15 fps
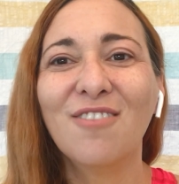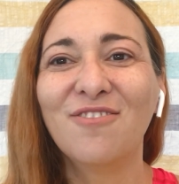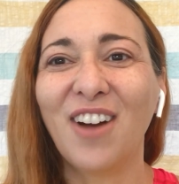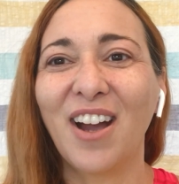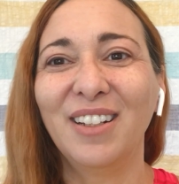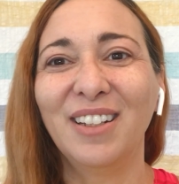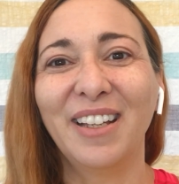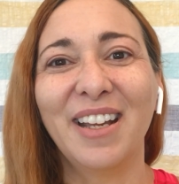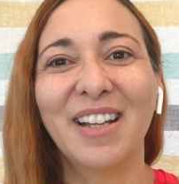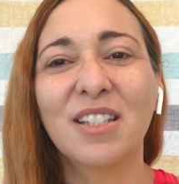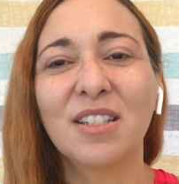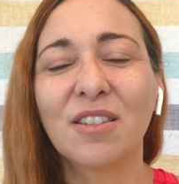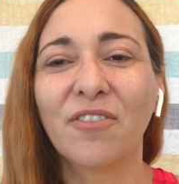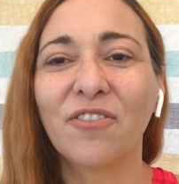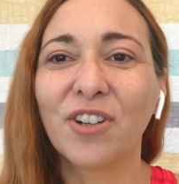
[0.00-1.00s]
Finally,
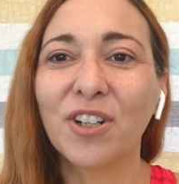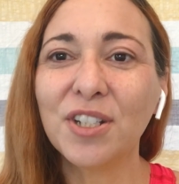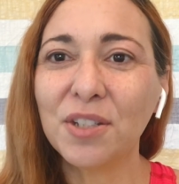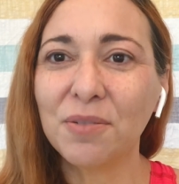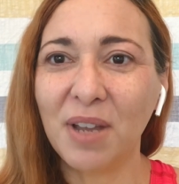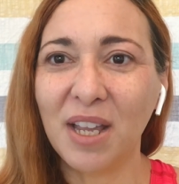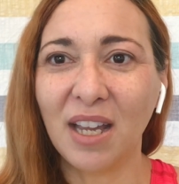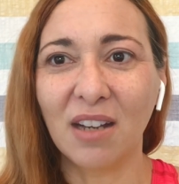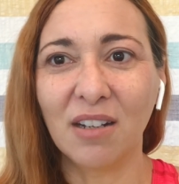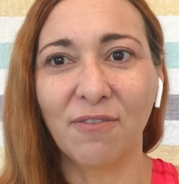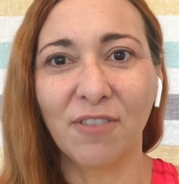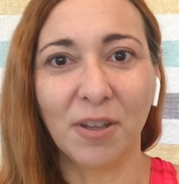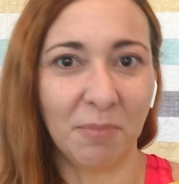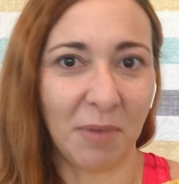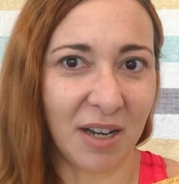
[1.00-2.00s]
it's the first weekend
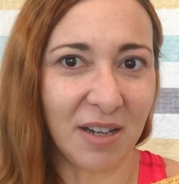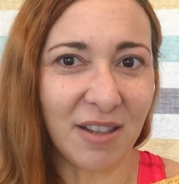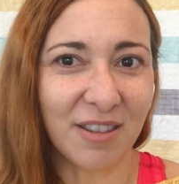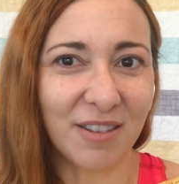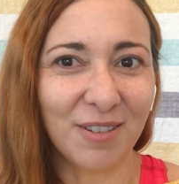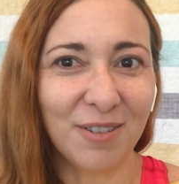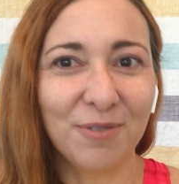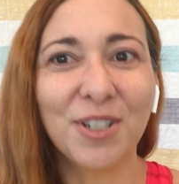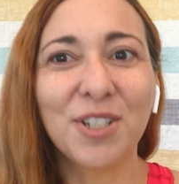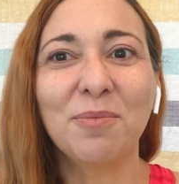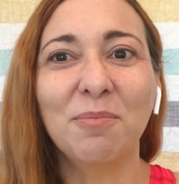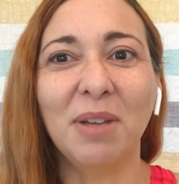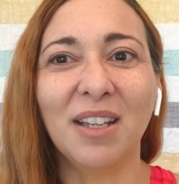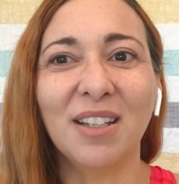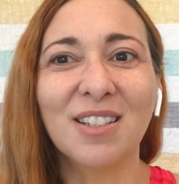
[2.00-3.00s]
of the month, which
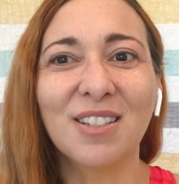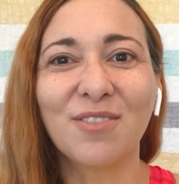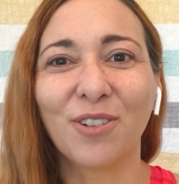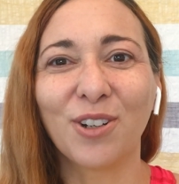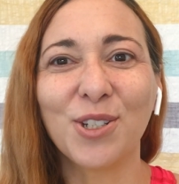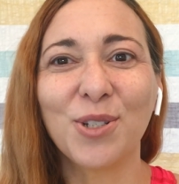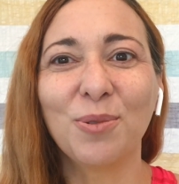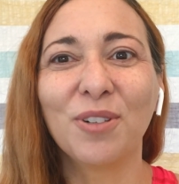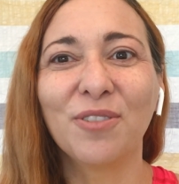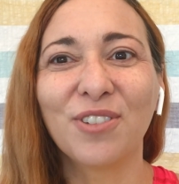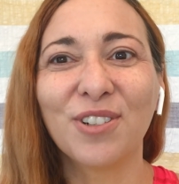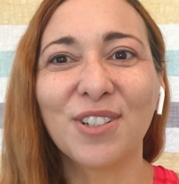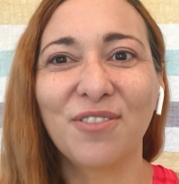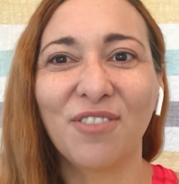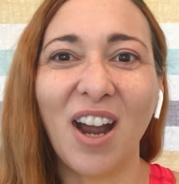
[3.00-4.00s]
means Virtual
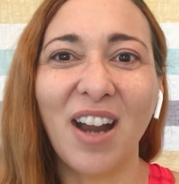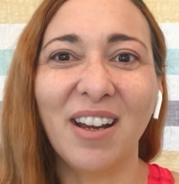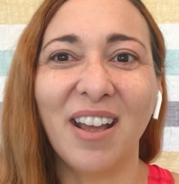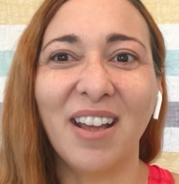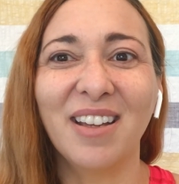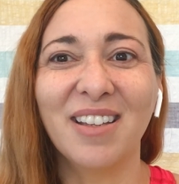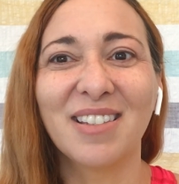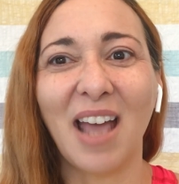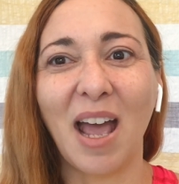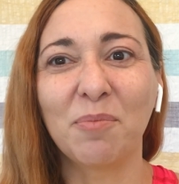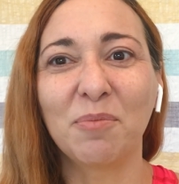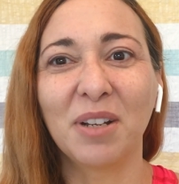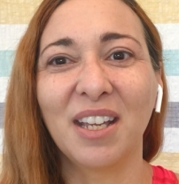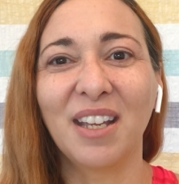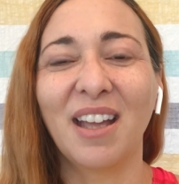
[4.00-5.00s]
First Friday is
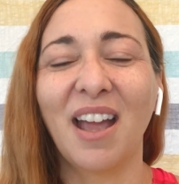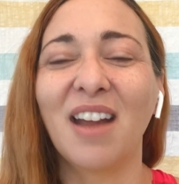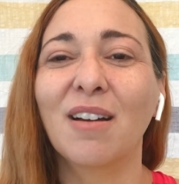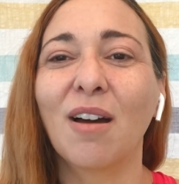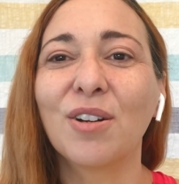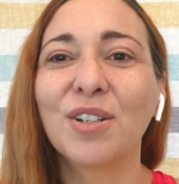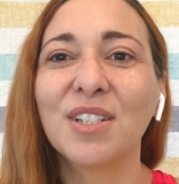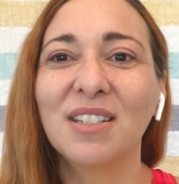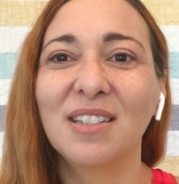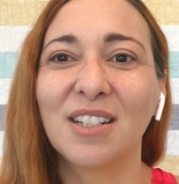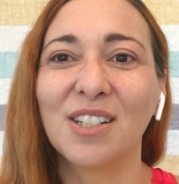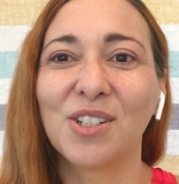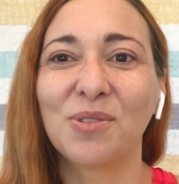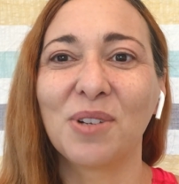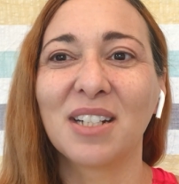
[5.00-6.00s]
happening at Arts
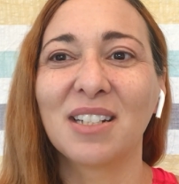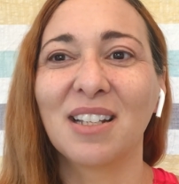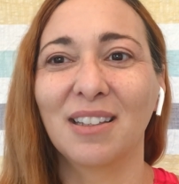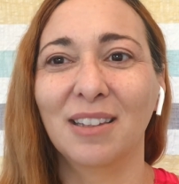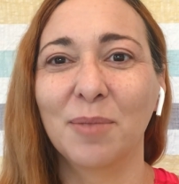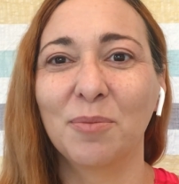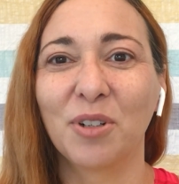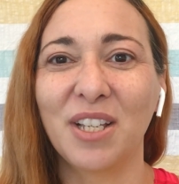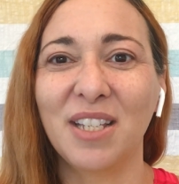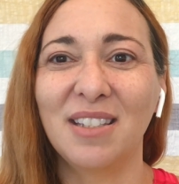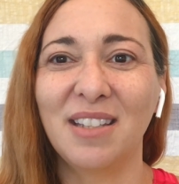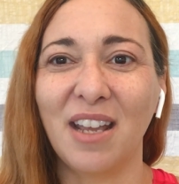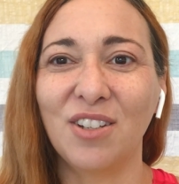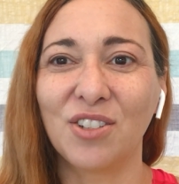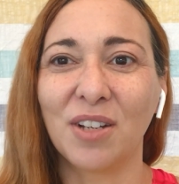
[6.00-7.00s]
District Liberty
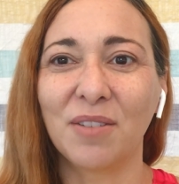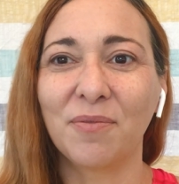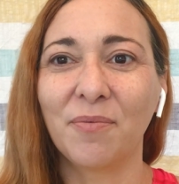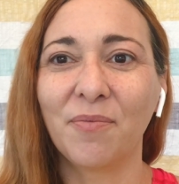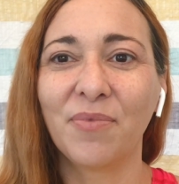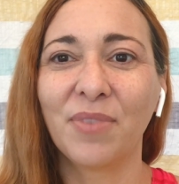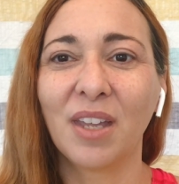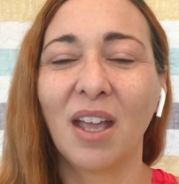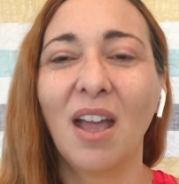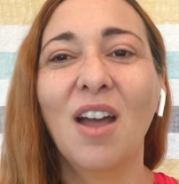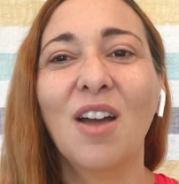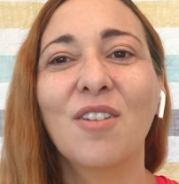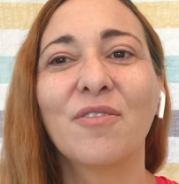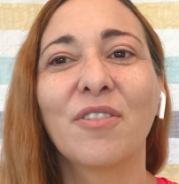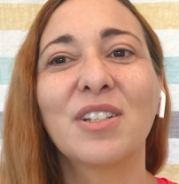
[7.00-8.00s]
Station.
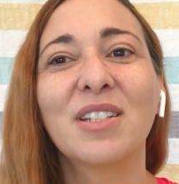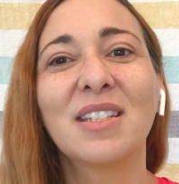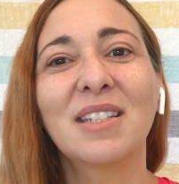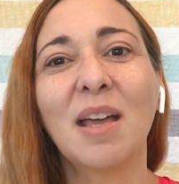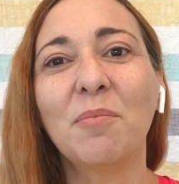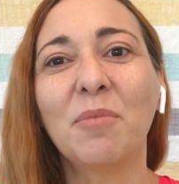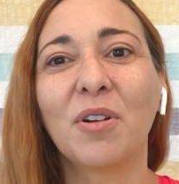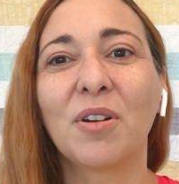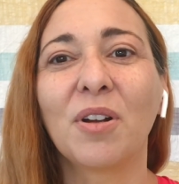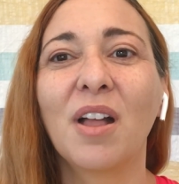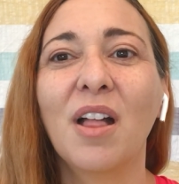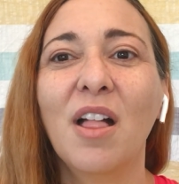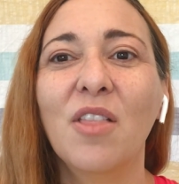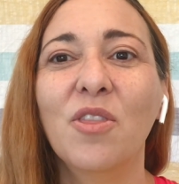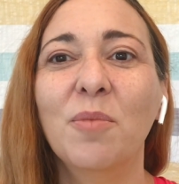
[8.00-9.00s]
For December,
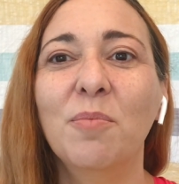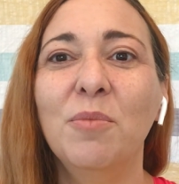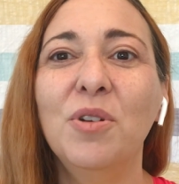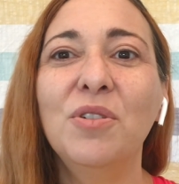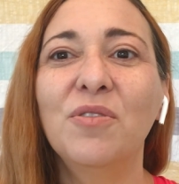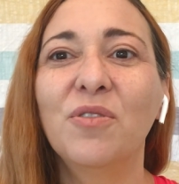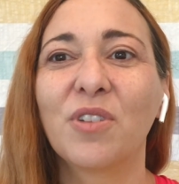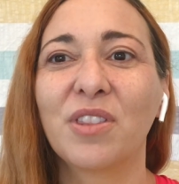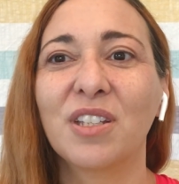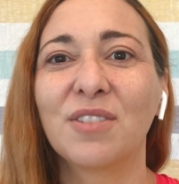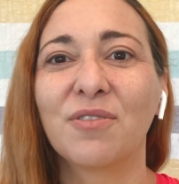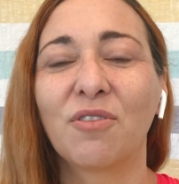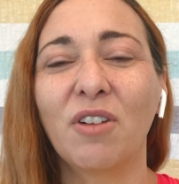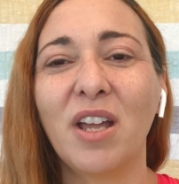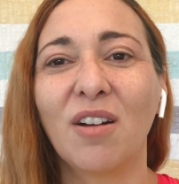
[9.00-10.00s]
the mood for
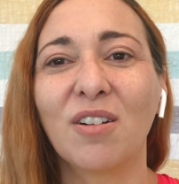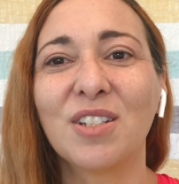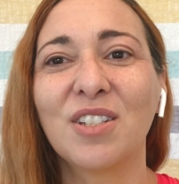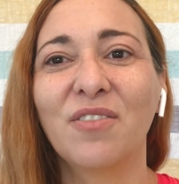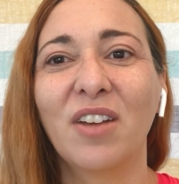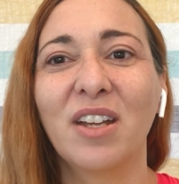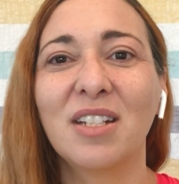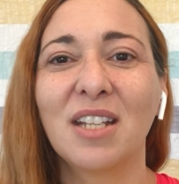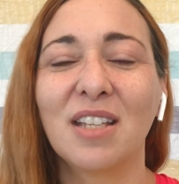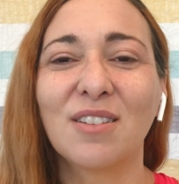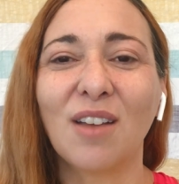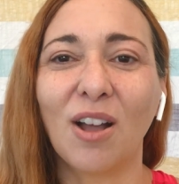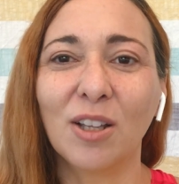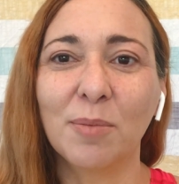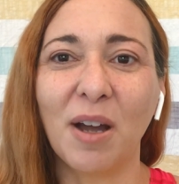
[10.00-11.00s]
this free arts event is
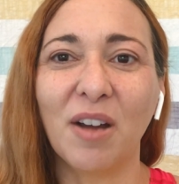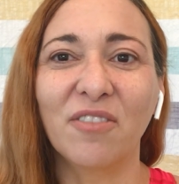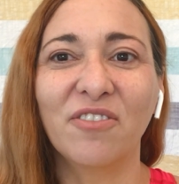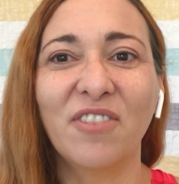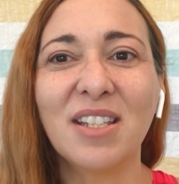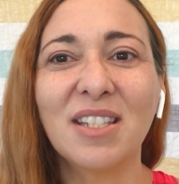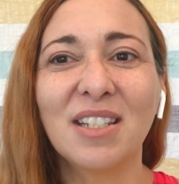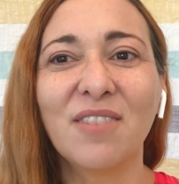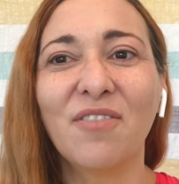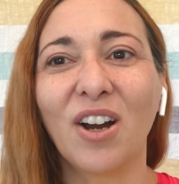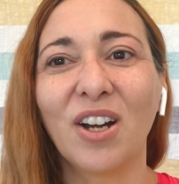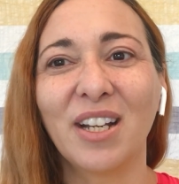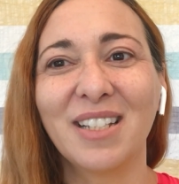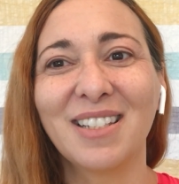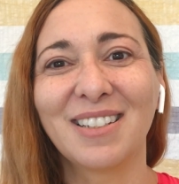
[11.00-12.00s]
all about festive
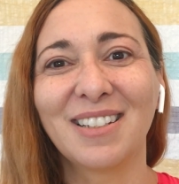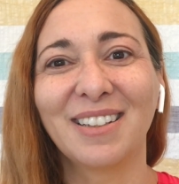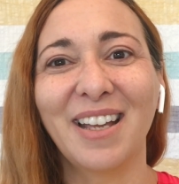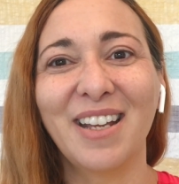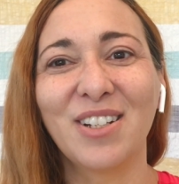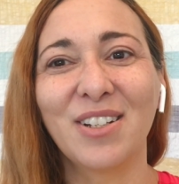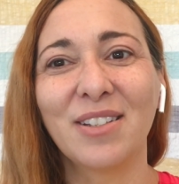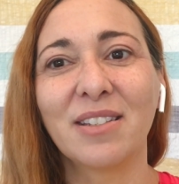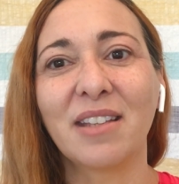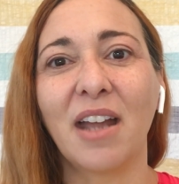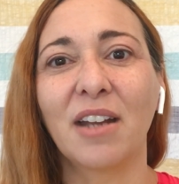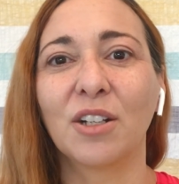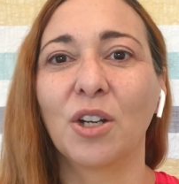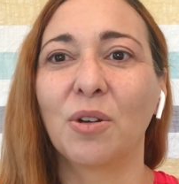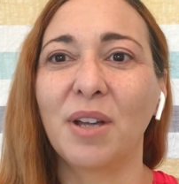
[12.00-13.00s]
art installations
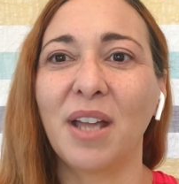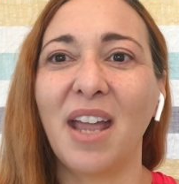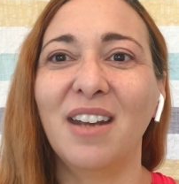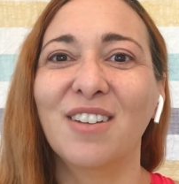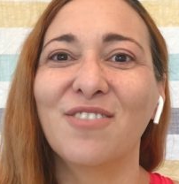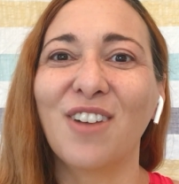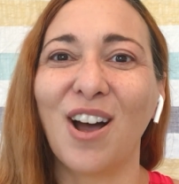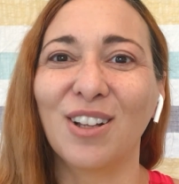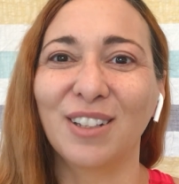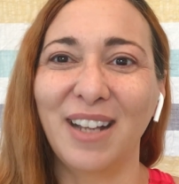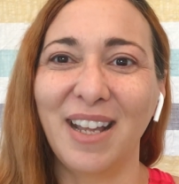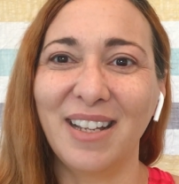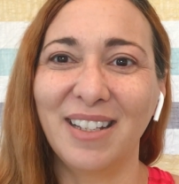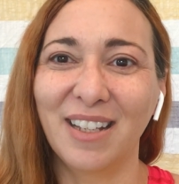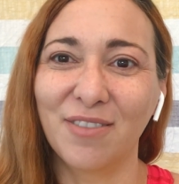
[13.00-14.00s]
and creative
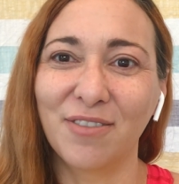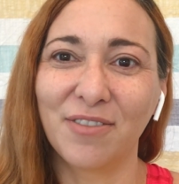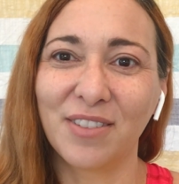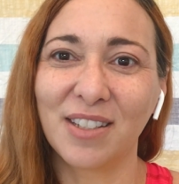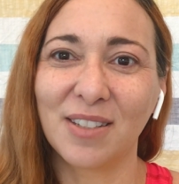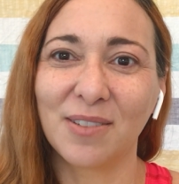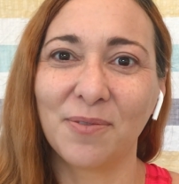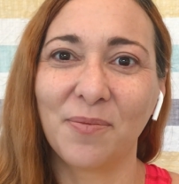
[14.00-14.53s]
holiday gifts.